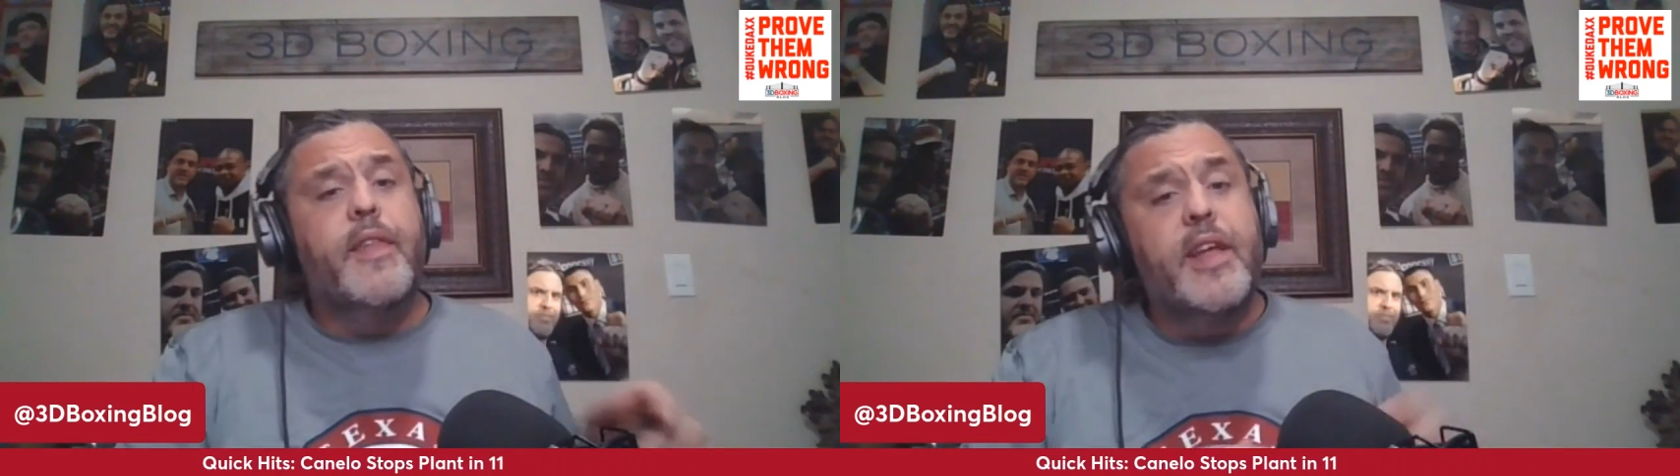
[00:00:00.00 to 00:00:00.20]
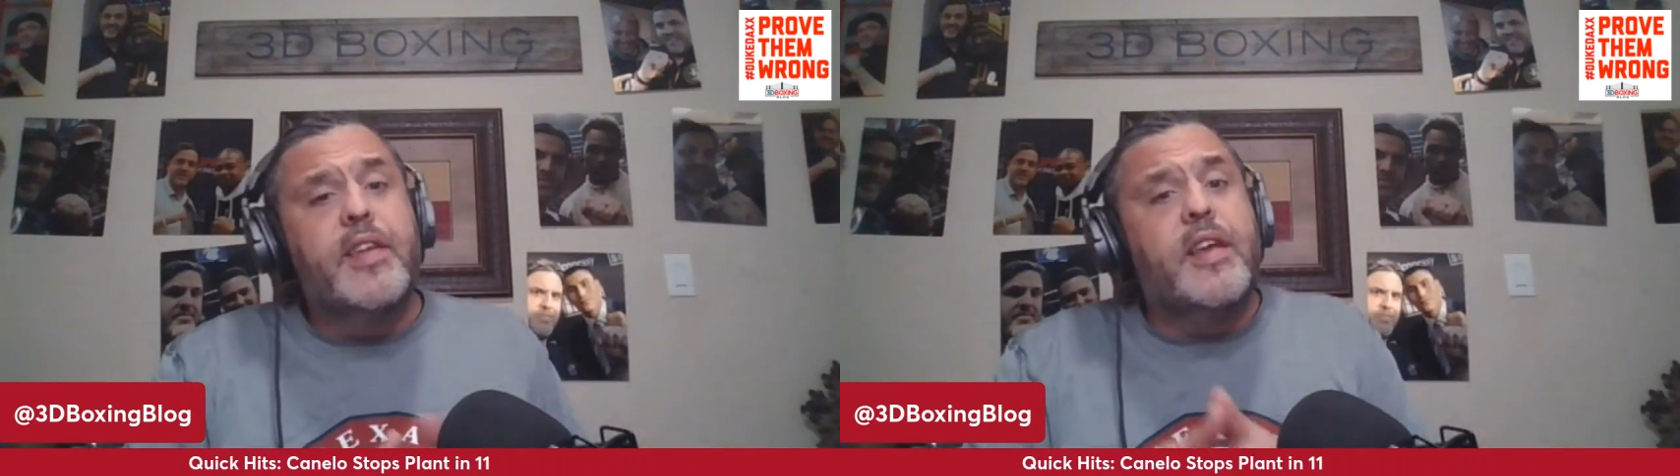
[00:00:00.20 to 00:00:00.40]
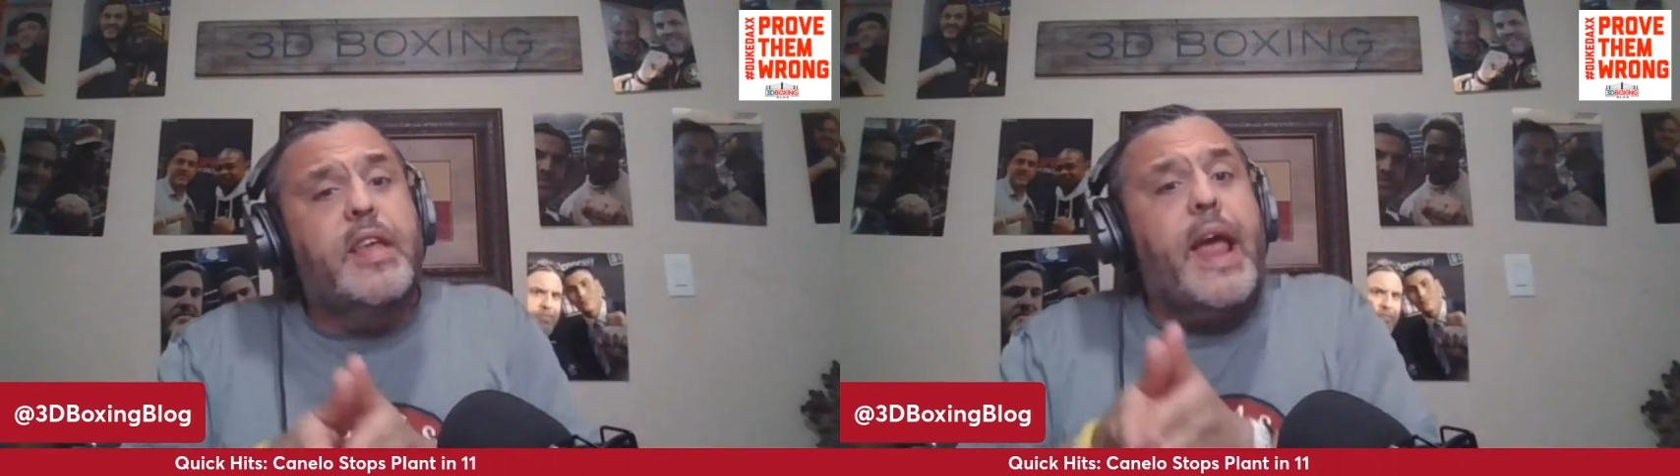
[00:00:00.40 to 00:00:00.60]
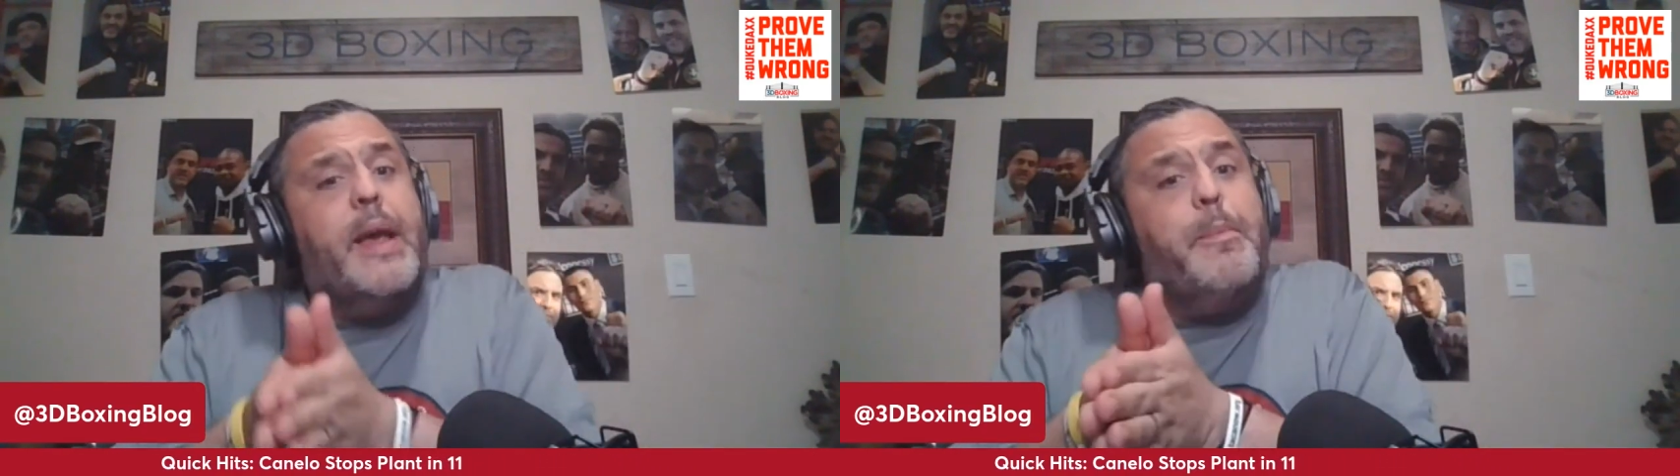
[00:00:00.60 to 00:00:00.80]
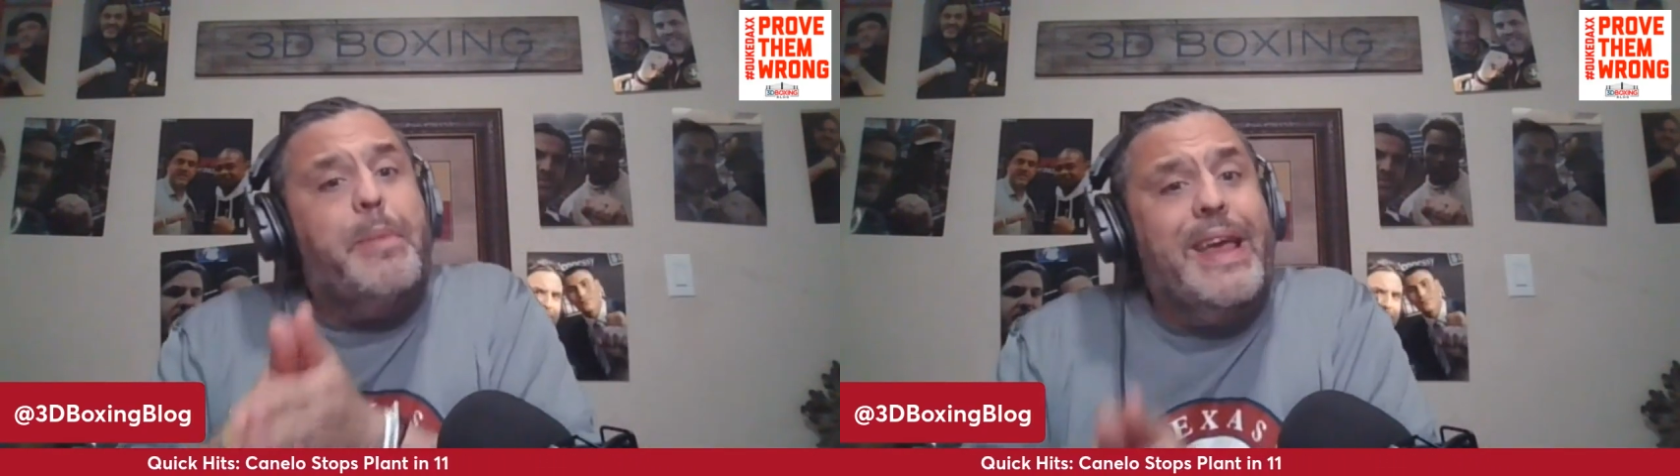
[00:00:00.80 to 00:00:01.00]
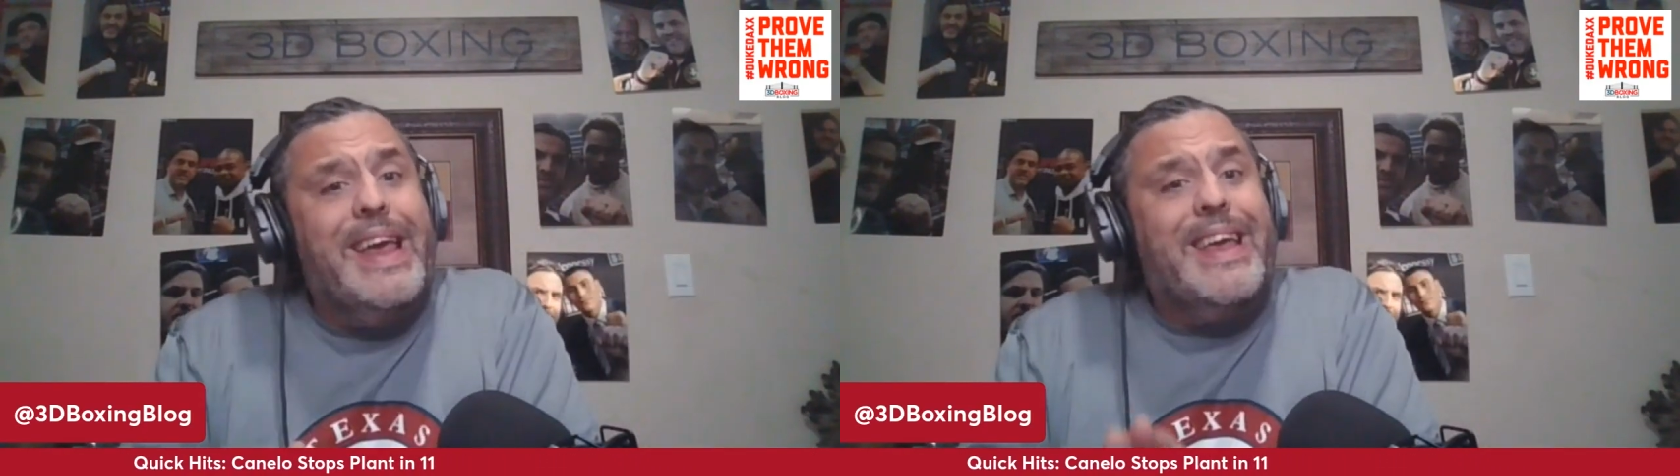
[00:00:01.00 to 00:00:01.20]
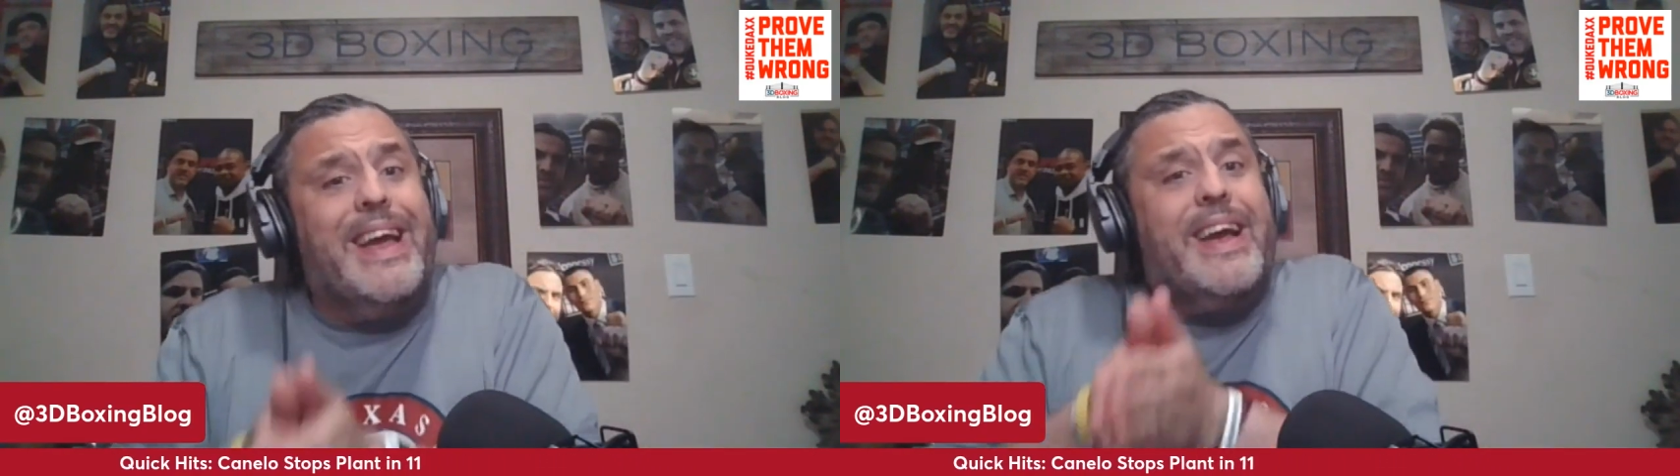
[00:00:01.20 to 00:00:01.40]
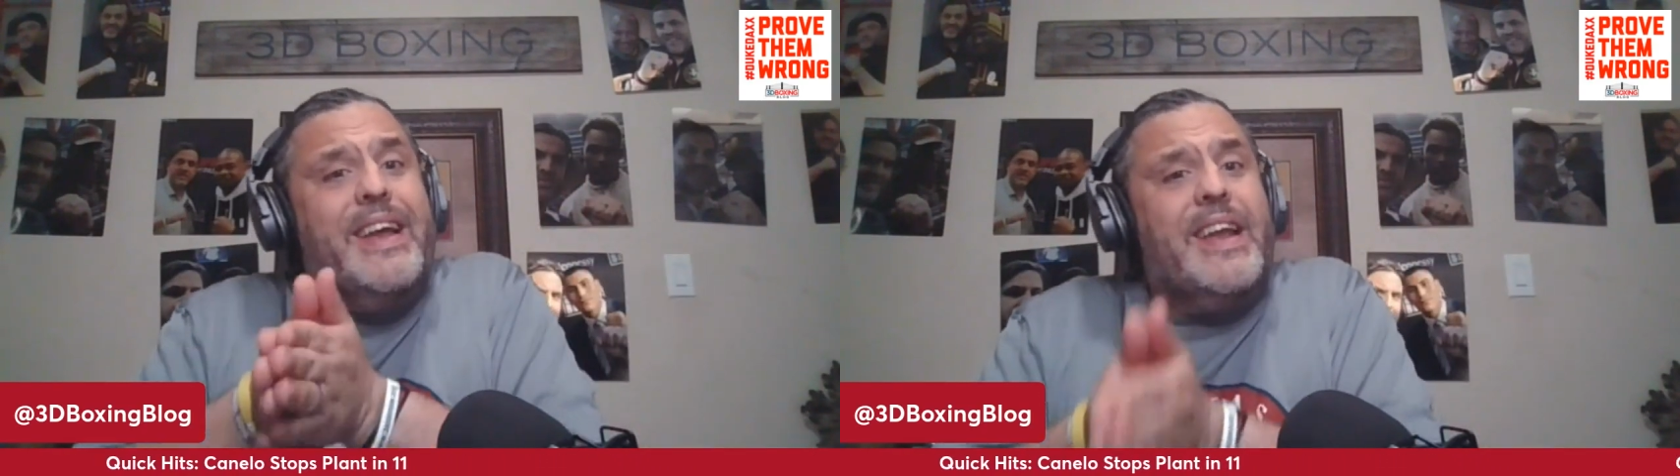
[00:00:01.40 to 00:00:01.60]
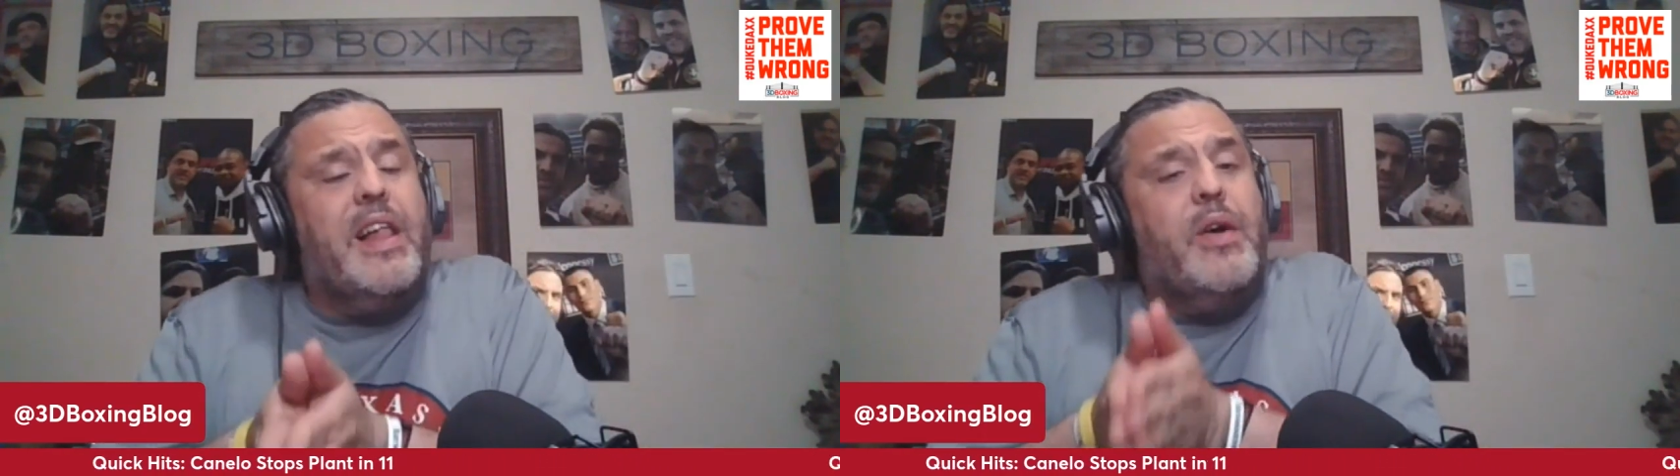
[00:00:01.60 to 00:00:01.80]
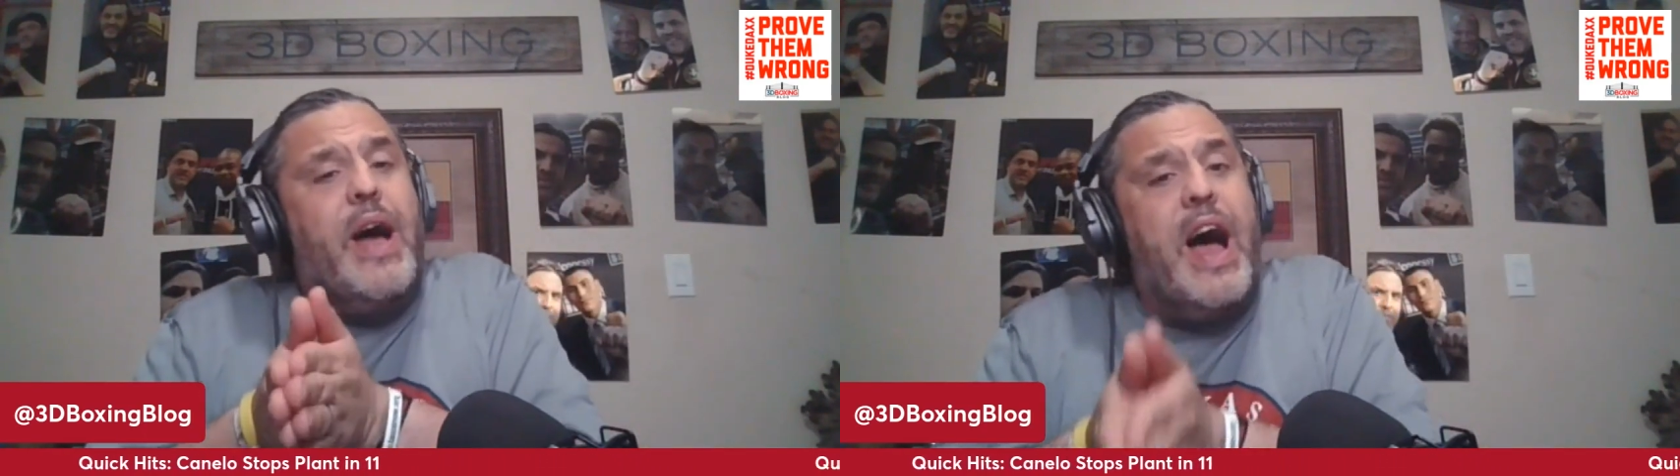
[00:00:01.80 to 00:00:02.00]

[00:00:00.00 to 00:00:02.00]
This is a peak in Canelo